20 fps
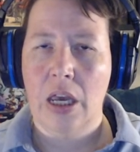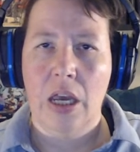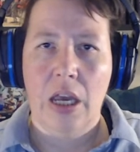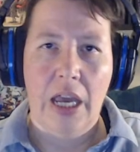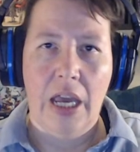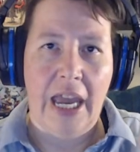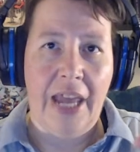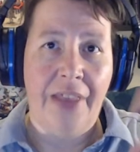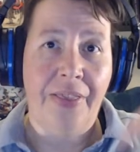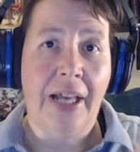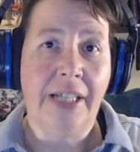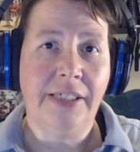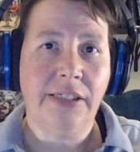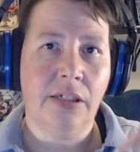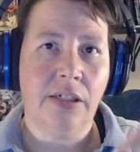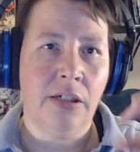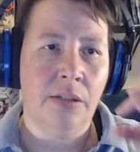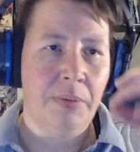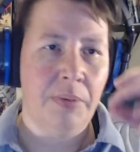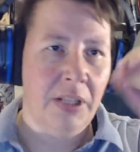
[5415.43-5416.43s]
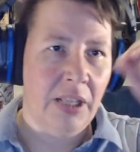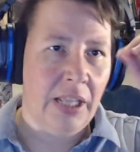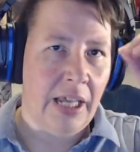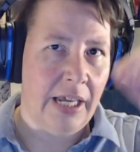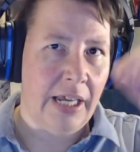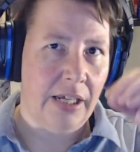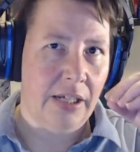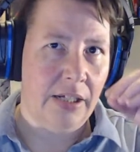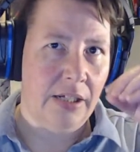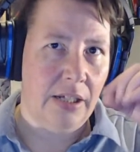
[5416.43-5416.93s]
And that's going to be
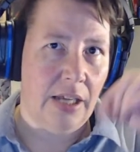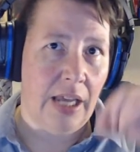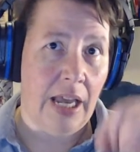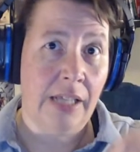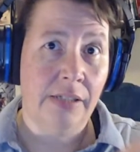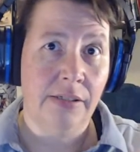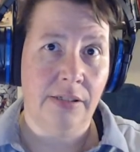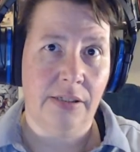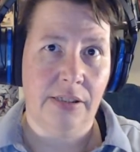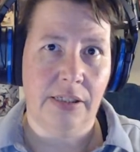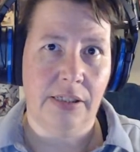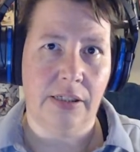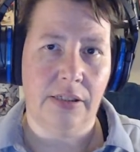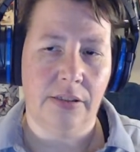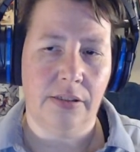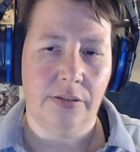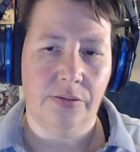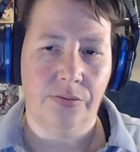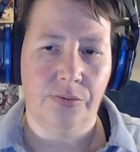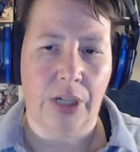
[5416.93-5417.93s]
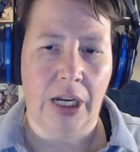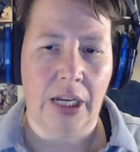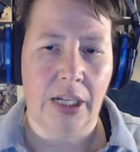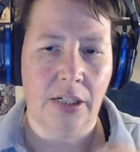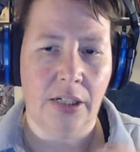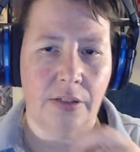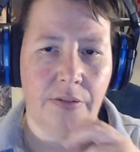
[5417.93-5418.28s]
like end scene, right?